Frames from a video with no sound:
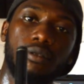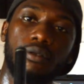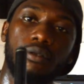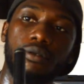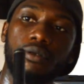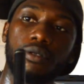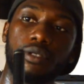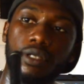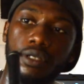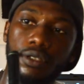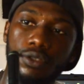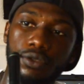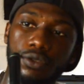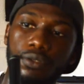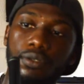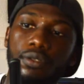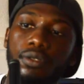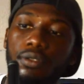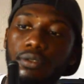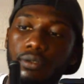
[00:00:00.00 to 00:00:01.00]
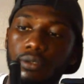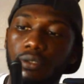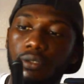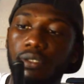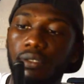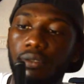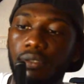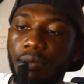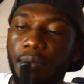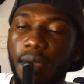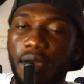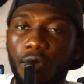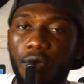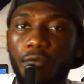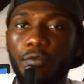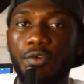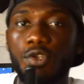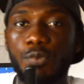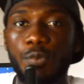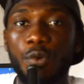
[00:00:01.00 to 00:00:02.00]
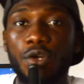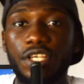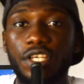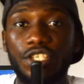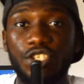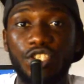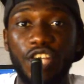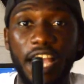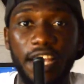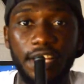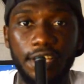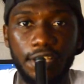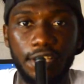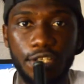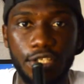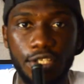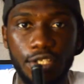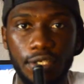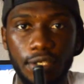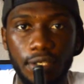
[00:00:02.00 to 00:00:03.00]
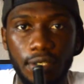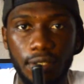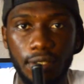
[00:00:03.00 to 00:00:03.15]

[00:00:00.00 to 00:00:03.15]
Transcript: Okay, so the microphone spoke in Chinese.